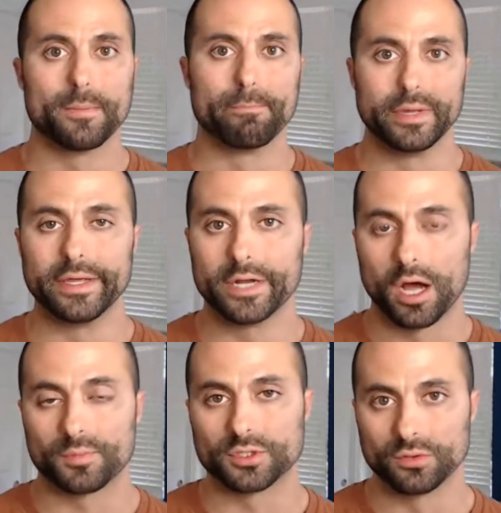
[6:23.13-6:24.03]
meet
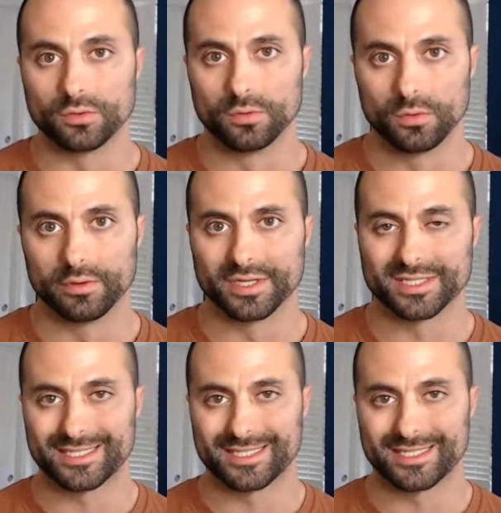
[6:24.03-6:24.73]
up to the